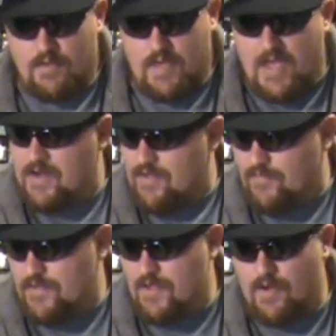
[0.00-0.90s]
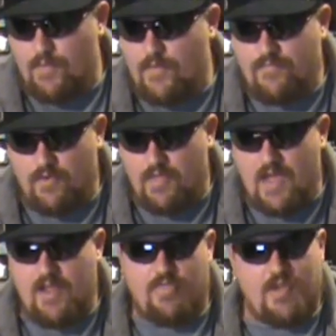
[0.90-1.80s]
And even the year before
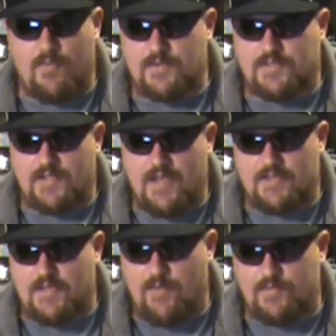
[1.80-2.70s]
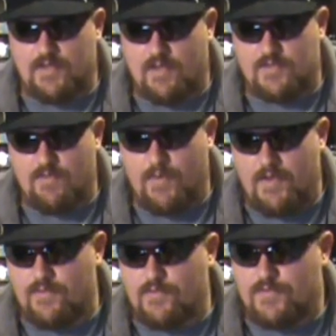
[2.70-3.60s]
that, I think, was the last game was against the
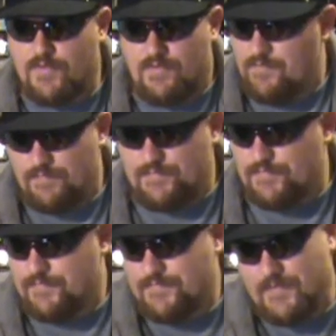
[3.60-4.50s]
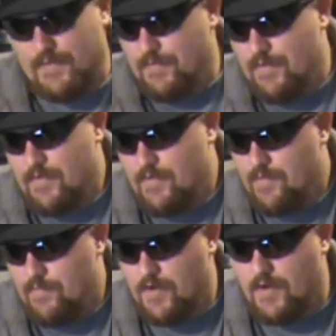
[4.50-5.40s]
Bengals.
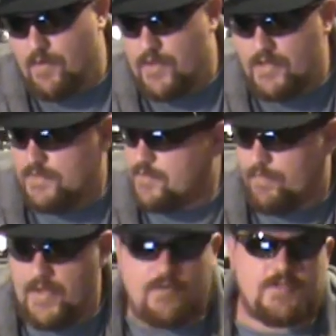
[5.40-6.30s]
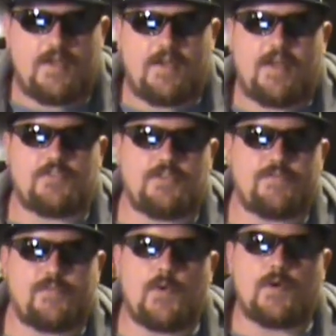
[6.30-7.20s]
But anyways, the Bengals ain't got shit
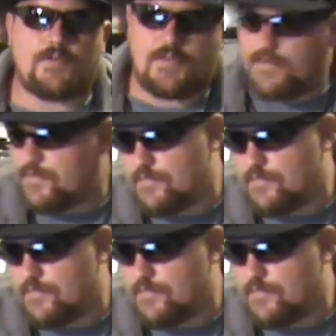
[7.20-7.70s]
for us.